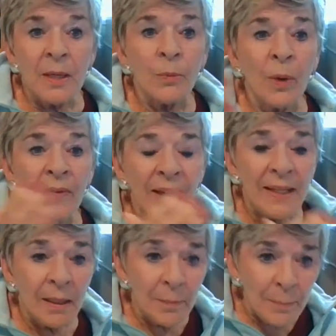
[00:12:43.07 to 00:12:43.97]
when
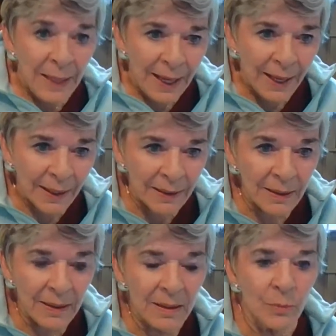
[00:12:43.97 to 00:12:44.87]
they come
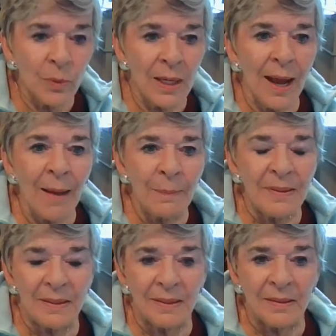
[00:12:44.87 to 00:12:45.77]
back, what
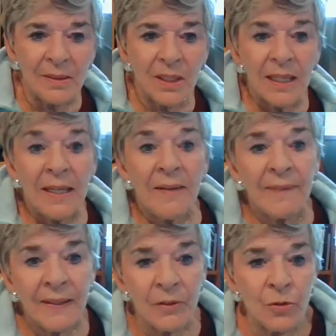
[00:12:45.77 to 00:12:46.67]
happens is
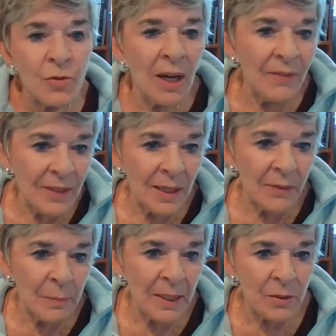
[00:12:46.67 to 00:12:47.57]
like they're driving
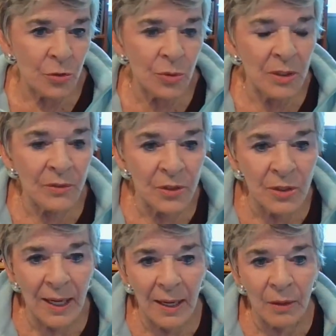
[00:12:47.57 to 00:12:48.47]
down the main street of their
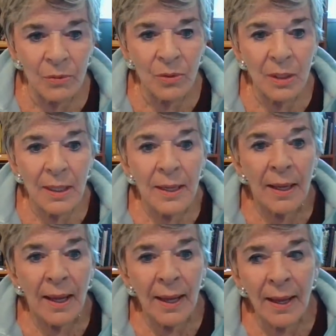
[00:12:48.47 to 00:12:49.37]
town,
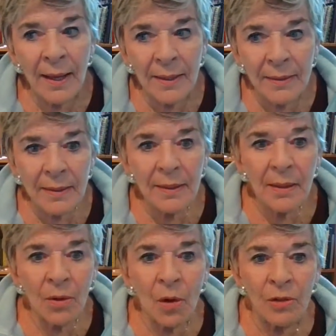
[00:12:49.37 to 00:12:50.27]
and
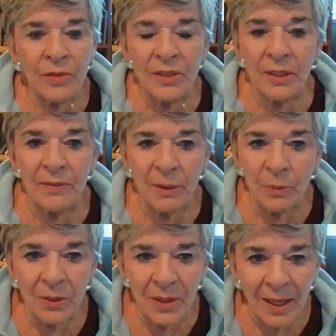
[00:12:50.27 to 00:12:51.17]
all of a sudden they
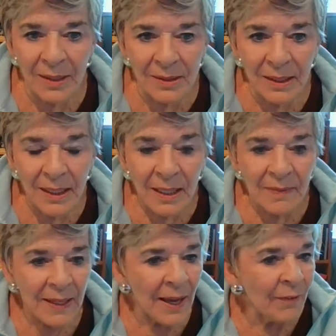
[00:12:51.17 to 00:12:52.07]
realize
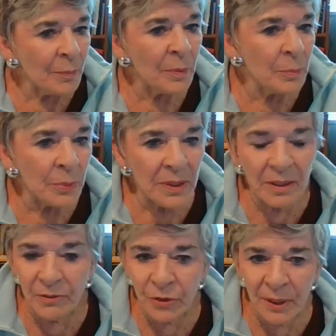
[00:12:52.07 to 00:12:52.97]
they haven't been
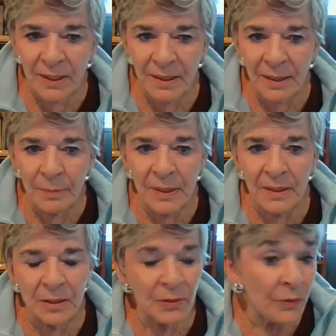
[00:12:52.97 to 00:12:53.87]
breathing for like 10
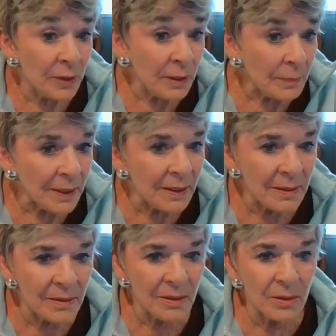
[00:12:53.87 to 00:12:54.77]
minutes, 15
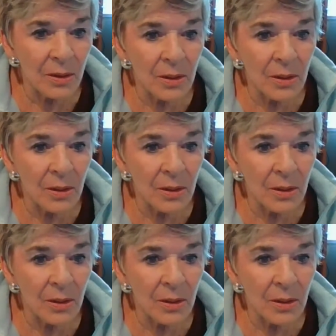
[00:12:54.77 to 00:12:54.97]
minutes.